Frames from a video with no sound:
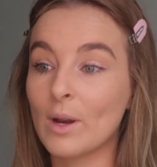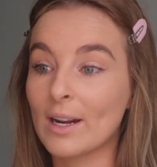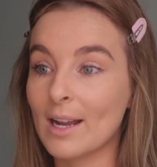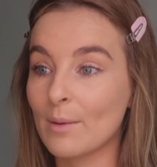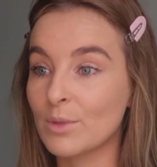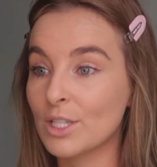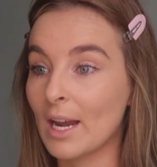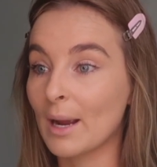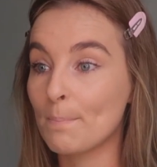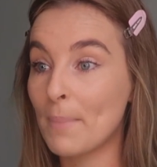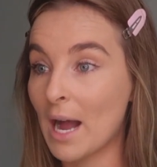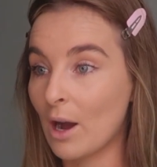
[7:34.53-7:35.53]
when it comes to
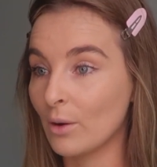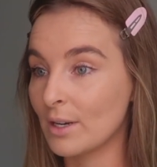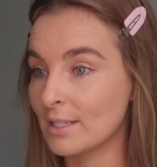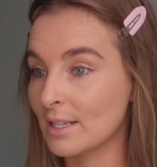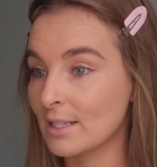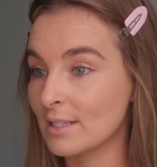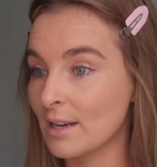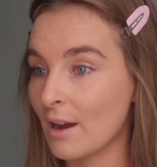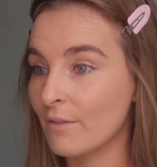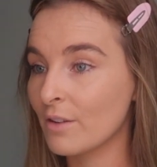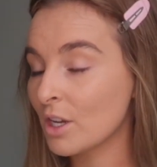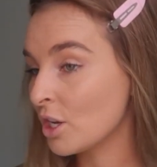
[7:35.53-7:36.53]
like powders and
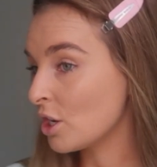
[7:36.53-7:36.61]
stuff.